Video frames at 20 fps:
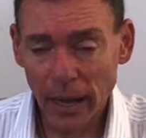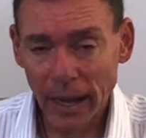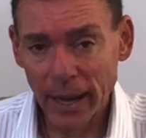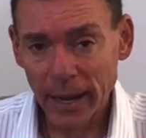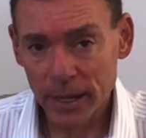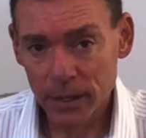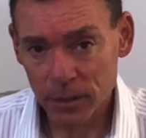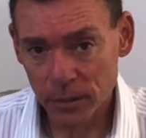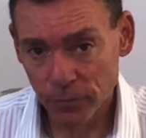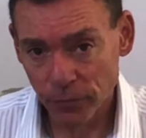
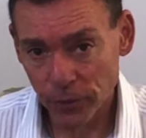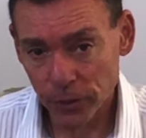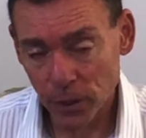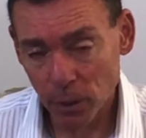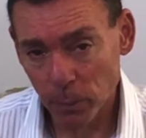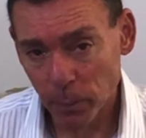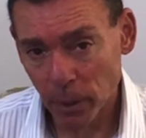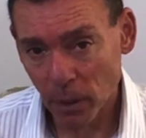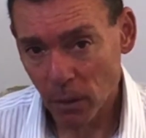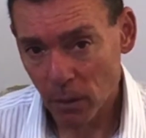and for
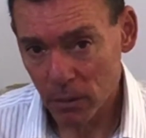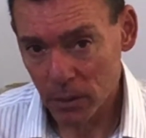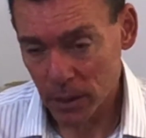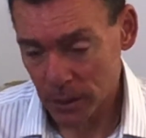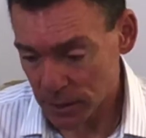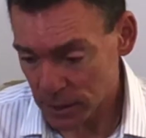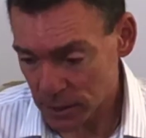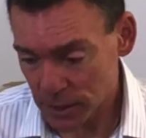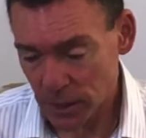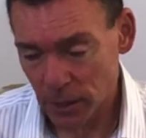your
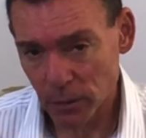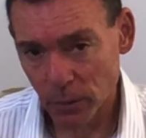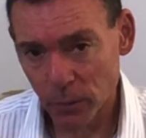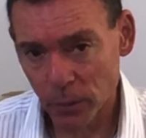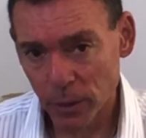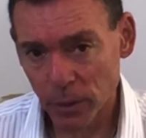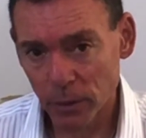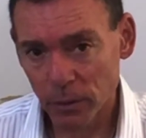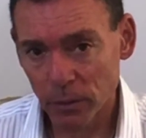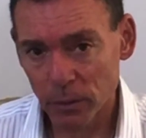partner to
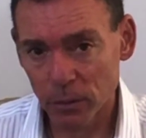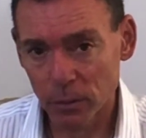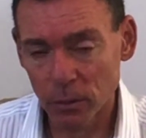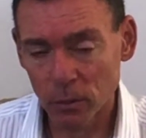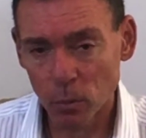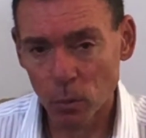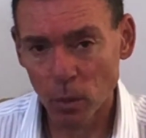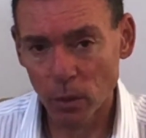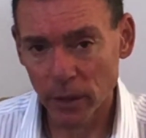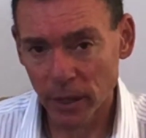tell
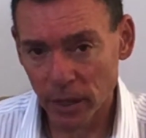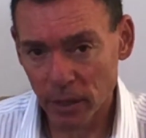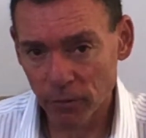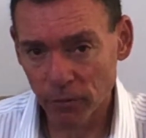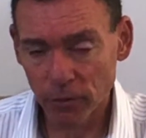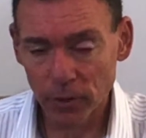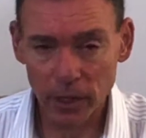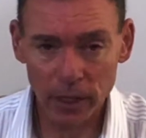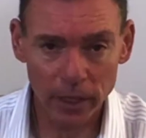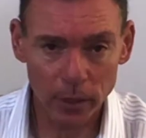you what they're
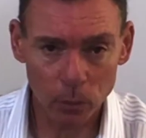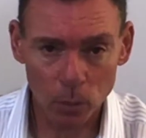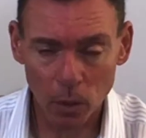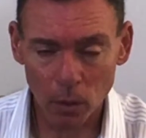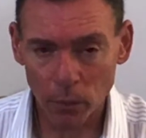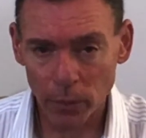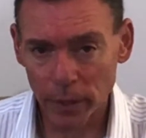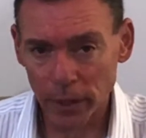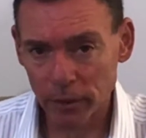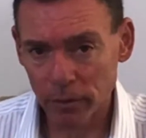feeling
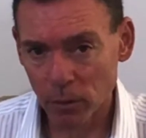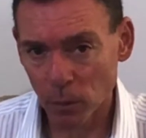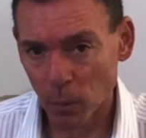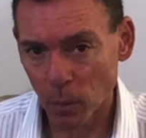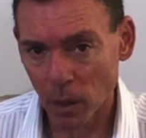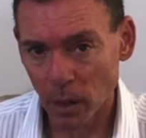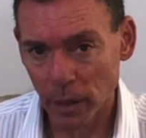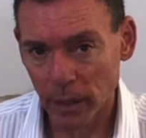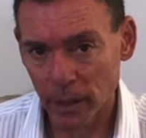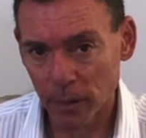while they're
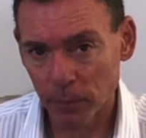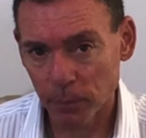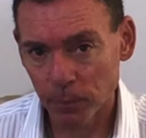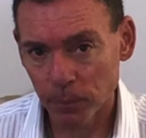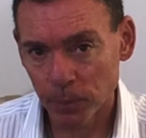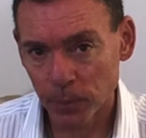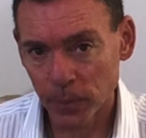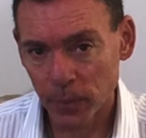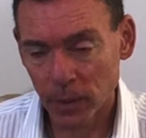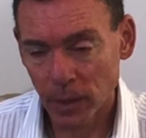away.
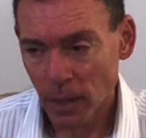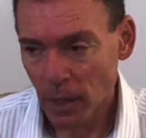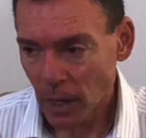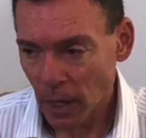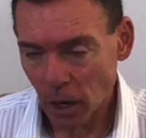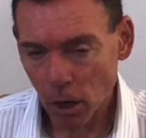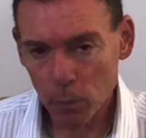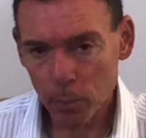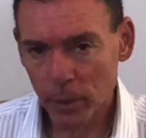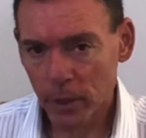
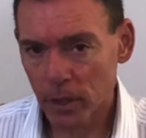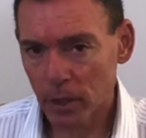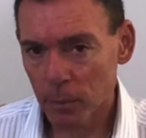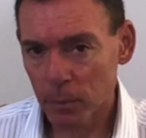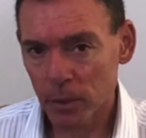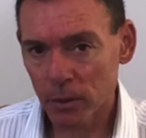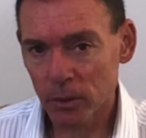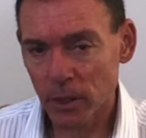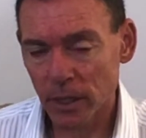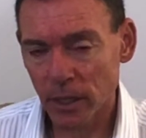Open
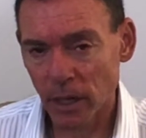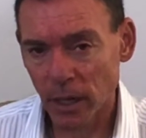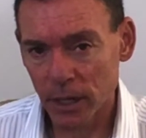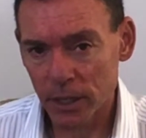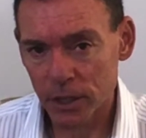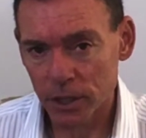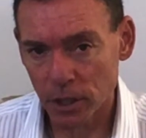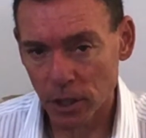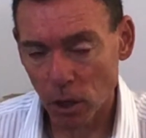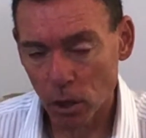
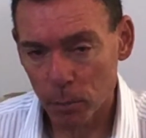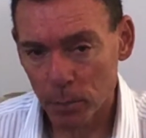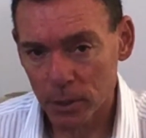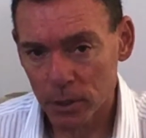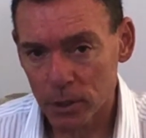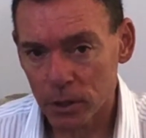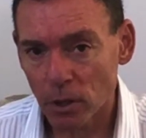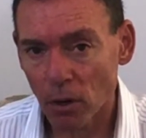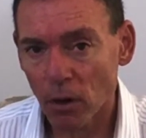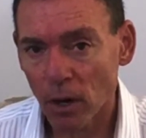communication,
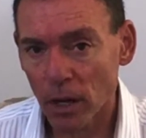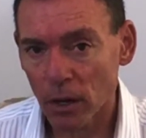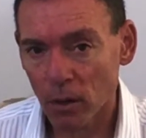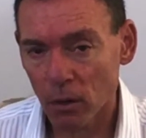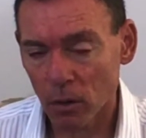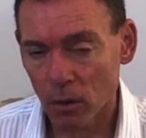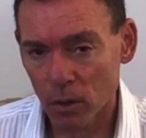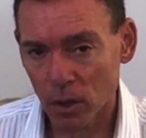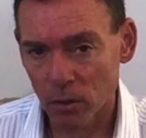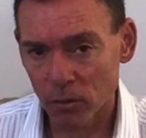open
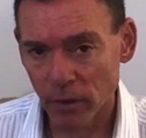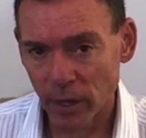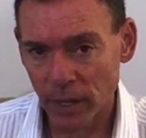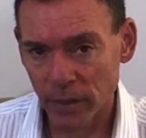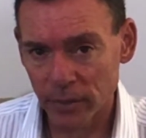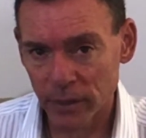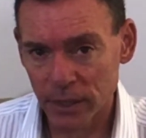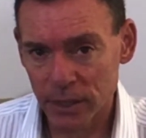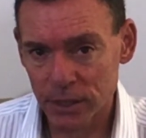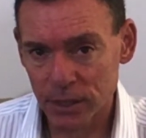dialogue
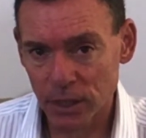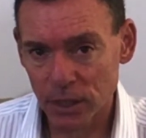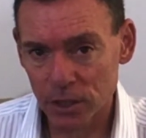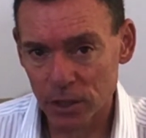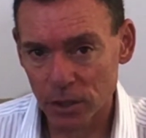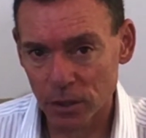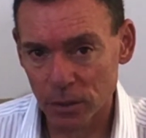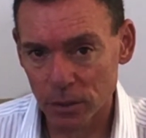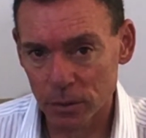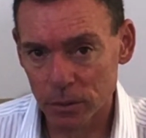around these
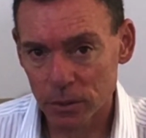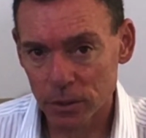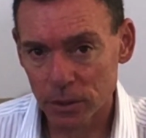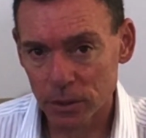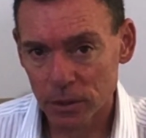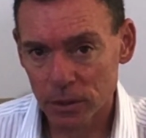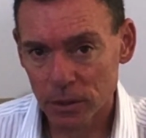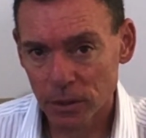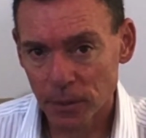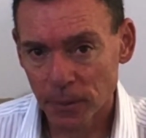
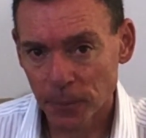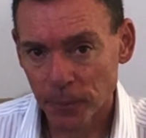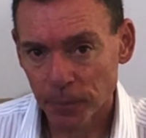issues